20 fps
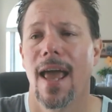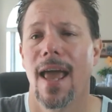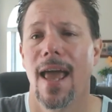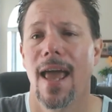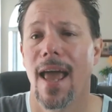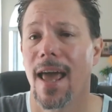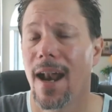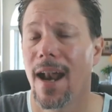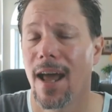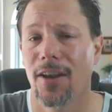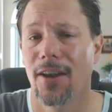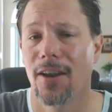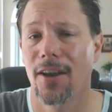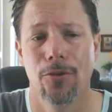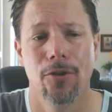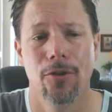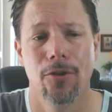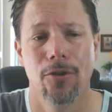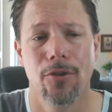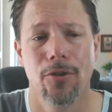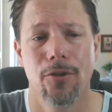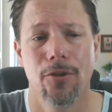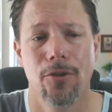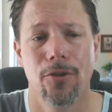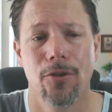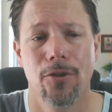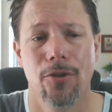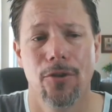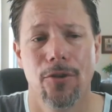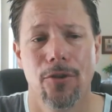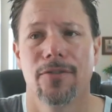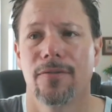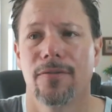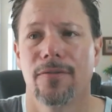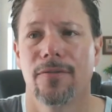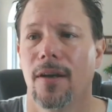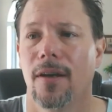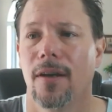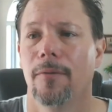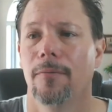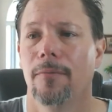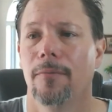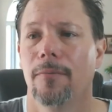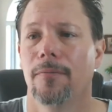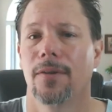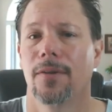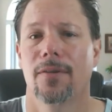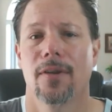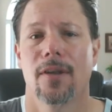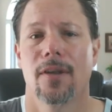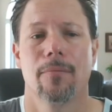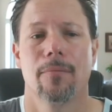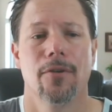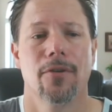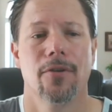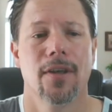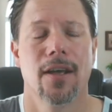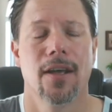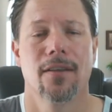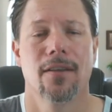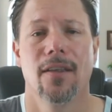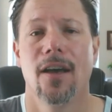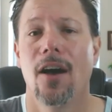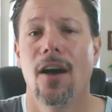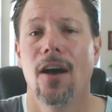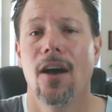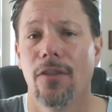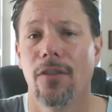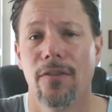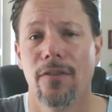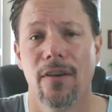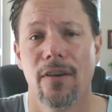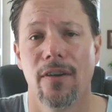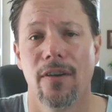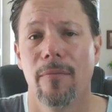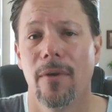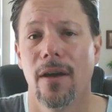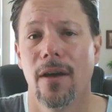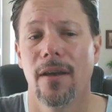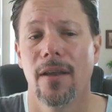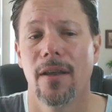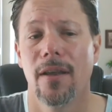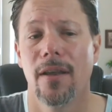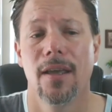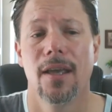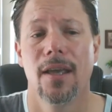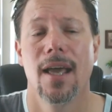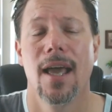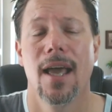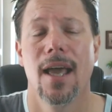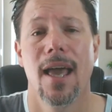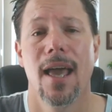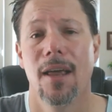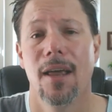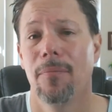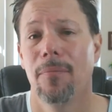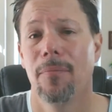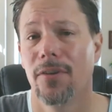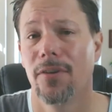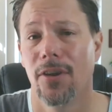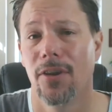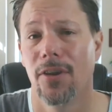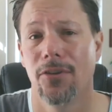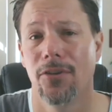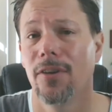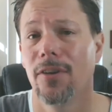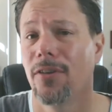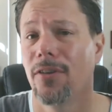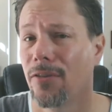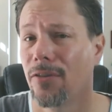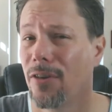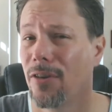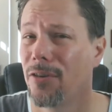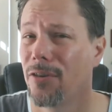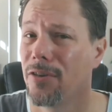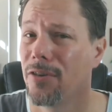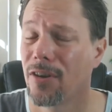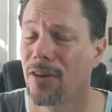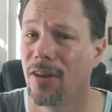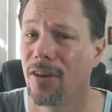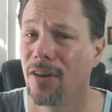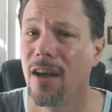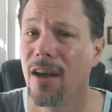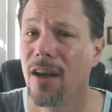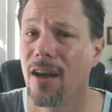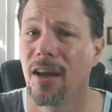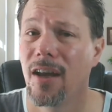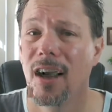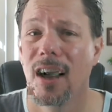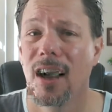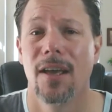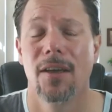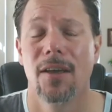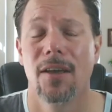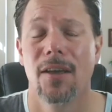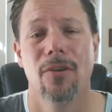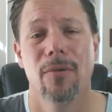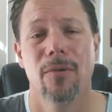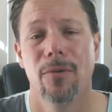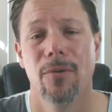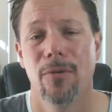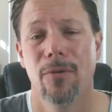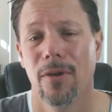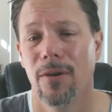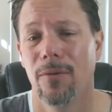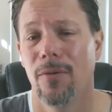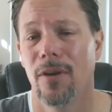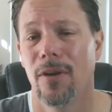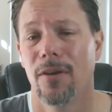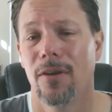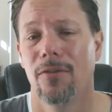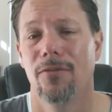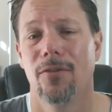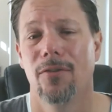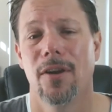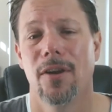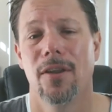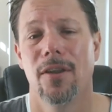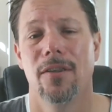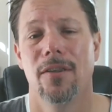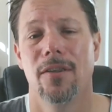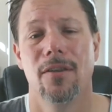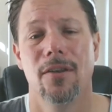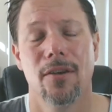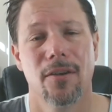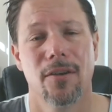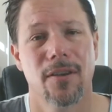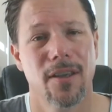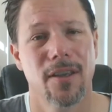And I truly believe um, it's going to protect the health of everybody and potentially slow decline. You know, we really want to avoid, you know,